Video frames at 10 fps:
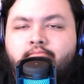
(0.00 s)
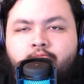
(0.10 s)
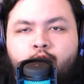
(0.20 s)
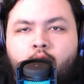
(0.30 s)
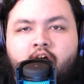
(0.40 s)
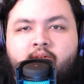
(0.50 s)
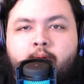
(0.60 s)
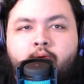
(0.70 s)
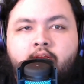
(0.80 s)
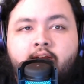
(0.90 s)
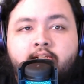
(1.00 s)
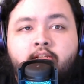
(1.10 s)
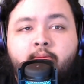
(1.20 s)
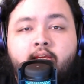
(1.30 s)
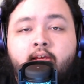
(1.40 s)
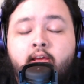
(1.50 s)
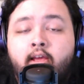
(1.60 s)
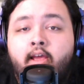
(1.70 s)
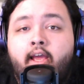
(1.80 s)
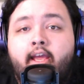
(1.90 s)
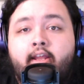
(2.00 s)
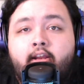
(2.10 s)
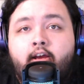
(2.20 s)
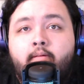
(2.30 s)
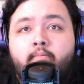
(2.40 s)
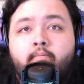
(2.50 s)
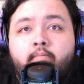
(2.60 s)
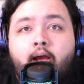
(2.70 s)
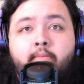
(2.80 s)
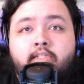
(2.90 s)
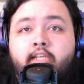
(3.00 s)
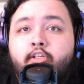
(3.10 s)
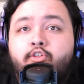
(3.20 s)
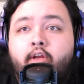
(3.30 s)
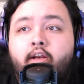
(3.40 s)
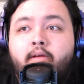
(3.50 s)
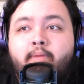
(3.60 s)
You all have been really nice to me. And I'm going to say it straight up.